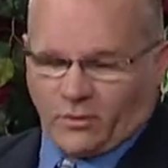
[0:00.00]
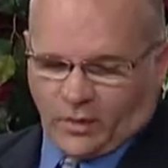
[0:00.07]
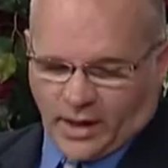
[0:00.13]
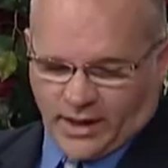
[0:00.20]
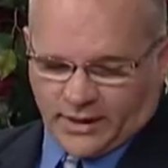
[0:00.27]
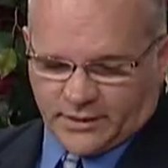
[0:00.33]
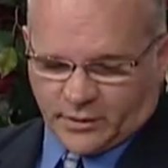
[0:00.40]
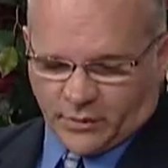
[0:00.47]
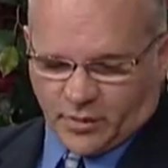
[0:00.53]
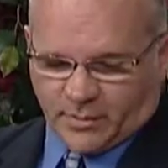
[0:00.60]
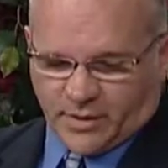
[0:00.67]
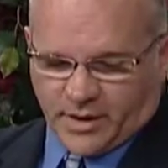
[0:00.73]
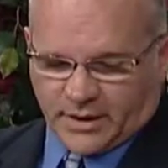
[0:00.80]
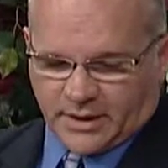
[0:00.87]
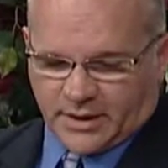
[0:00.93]
why didn't
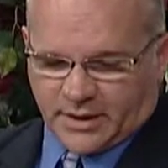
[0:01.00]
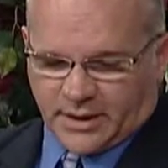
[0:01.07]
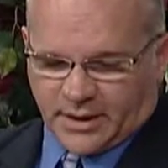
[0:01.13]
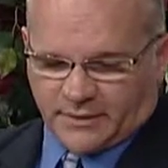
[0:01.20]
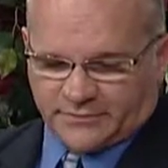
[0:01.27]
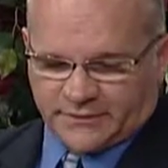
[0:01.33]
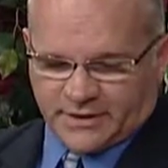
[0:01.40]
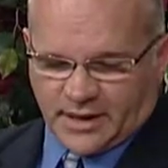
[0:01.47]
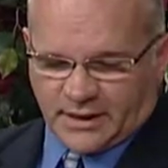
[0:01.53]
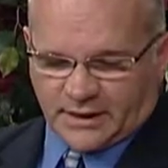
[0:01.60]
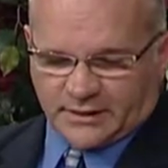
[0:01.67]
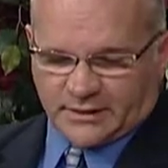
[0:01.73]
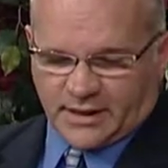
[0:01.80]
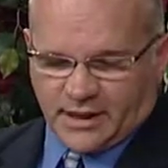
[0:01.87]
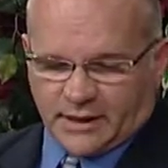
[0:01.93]
Rebecca Cave
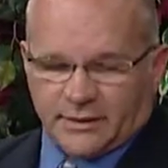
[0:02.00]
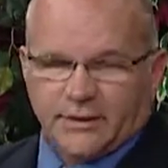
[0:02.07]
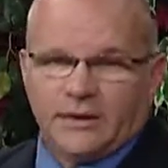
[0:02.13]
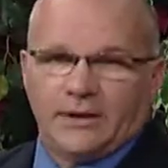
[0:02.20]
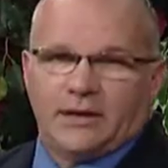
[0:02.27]
second that?